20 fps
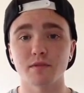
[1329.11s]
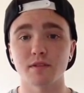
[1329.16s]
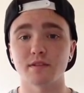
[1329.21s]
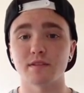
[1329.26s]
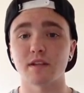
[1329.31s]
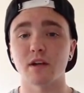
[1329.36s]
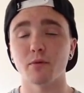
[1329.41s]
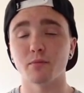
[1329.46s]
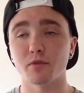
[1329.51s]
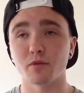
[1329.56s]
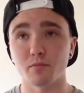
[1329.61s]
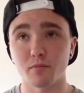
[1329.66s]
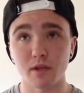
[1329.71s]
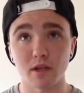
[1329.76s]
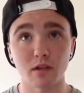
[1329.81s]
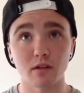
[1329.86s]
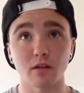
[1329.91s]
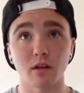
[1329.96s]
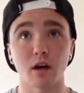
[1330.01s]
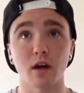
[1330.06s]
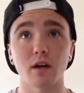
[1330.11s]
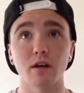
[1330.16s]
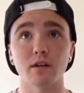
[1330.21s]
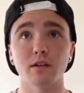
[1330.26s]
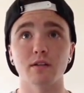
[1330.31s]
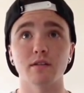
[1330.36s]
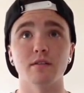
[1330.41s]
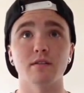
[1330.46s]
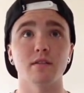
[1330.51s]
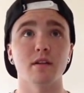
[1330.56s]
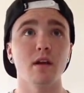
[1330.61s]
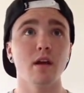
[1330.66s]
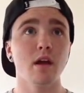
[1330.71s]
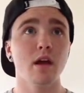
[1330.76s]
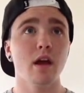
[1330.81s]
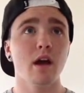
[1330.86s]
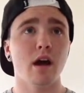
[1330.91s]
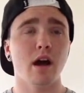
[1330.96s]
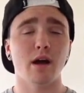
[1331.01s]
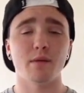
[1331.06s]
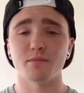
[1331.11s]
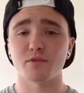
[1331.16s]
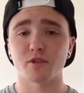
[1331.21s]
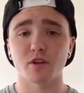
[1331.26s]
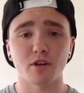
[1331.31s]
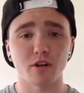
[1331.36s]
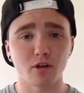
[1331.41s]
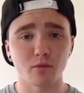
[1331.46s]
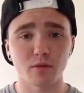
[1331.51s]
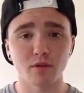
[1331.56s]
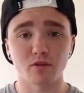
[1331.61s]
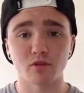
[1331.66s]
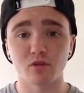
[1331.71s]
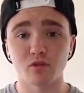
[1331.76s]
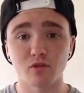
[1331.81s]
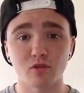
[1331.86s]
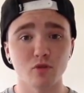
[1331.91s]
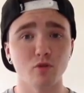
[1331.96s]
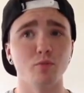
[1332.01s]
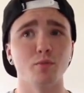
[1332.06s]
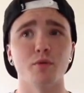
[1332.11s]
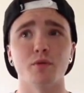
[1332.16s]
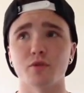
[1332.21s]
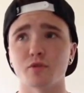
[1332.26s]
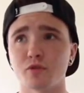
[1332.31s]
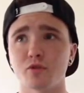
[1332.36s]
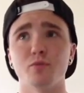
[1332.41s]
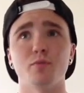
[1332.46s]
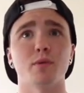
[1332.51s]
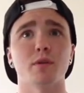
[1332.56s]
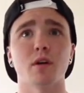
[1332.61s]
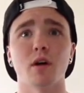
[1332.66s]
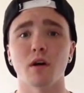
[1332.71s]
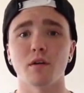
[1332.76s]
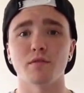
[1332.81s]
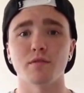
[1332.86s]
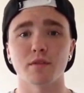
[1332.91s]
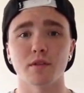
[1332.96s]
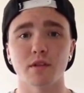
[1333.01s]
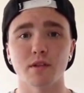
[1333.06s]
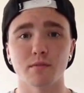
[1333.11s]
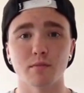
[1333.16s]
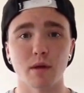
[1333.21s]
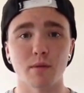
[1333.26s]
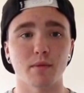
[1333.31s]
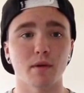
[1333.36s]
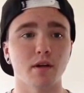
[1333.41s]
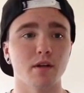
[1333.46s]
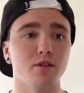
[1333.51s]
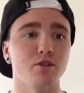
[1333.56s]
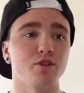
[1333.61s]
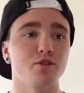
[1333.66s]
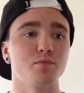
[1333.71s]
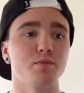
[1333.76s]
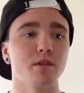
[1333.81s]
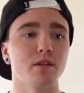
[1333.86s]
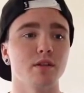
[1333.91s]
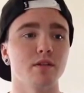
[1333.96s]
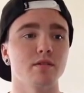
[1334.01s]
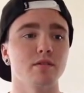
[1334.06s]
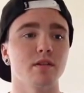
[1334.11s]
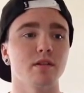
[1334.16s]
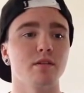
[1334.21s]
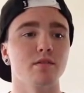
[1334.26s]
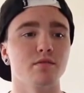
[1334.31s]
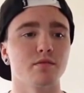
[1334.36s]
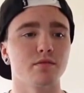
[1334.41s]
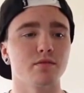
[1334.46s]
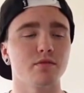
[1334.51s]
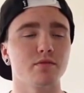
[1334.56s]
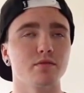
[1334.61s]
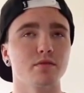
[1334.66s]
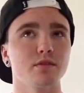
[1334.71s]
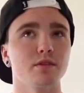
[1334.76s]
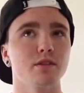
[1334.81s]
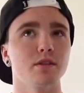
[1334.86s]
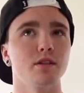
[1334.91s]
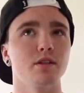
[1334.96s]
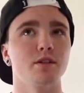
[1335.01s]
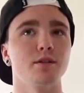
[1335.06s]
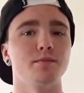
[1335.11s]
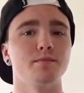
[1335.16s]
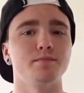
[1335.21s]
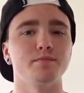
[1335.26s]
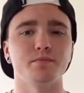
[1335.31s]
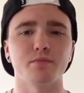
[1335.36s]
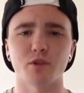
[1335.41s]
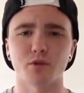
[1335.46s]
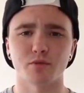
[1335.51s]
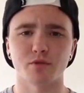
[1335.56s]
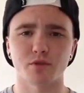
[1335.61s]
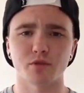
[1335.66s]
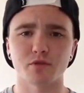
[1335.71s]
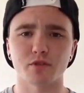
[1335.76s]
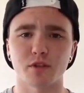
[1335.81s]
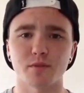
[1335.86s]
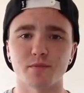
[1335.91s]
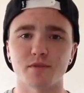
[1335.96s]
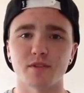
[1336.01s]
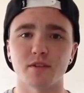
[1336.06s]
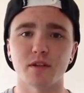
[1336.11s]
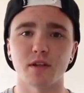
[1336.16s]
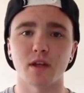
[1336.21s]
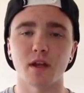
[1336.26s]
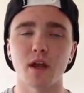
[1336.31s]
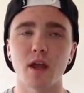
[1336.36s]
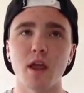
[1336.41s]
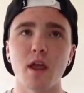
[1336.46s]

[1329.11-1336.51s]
It's helped me a lot, because I'm starting to be super, super confident in my body just because of the results I'm seeing.